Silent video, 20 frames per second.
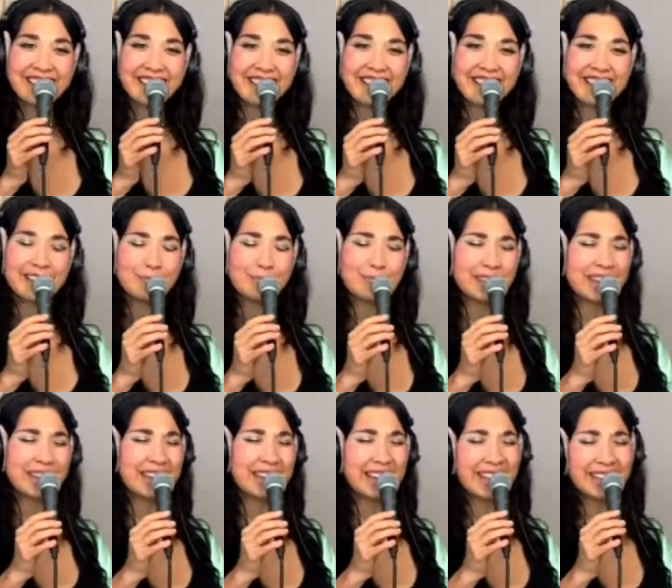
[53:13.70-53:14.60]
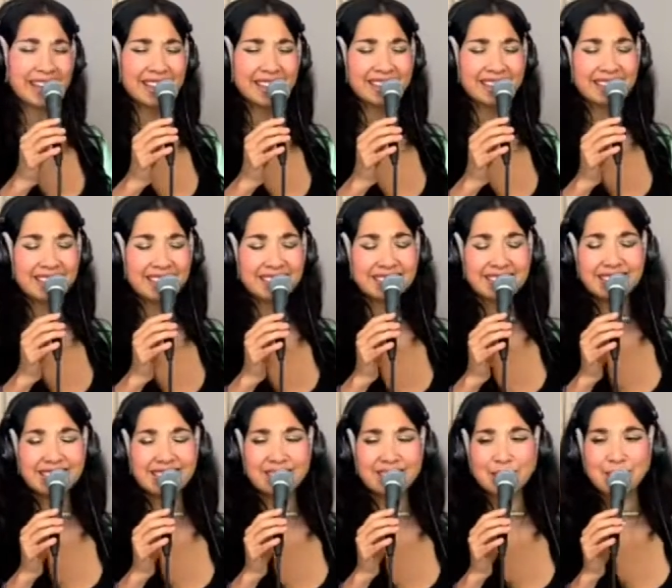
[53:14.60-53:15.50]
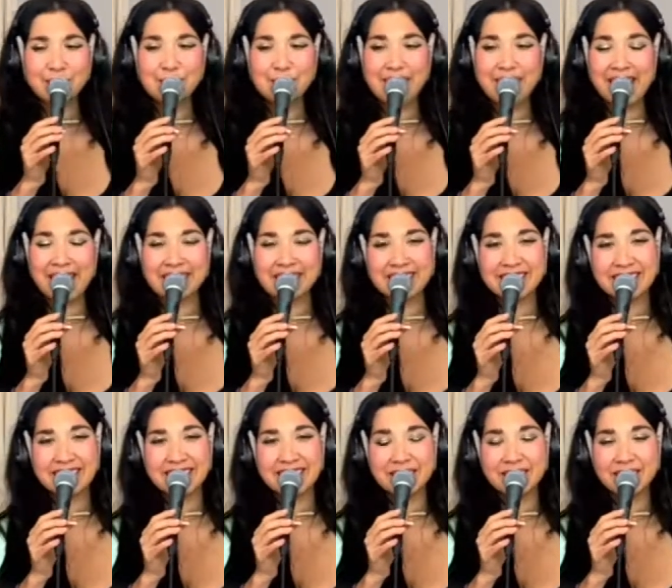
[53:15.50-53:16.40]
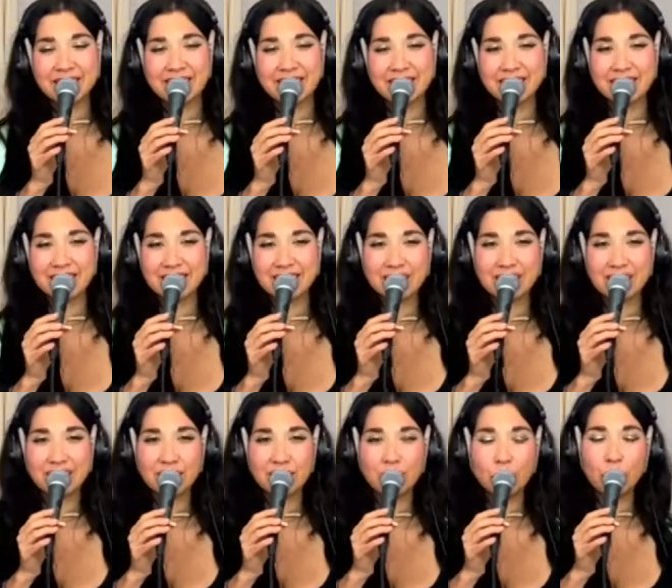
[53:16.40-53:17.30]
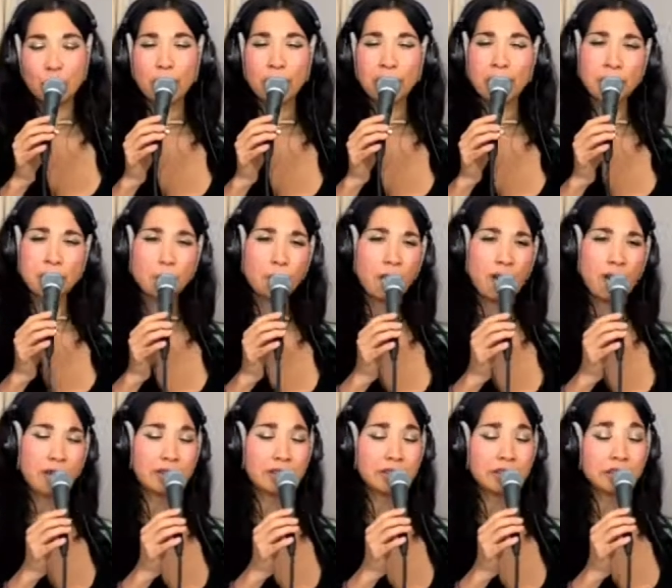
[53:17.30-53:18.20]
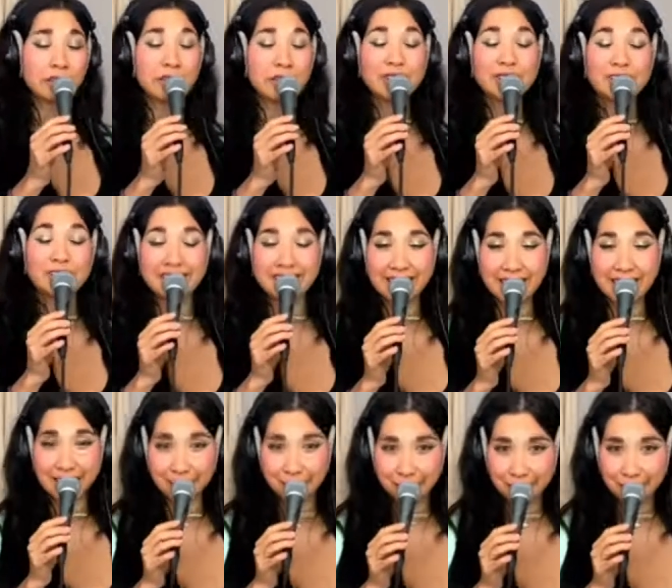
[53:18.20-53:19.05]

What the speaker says: and begin to imagine what you want for yourself.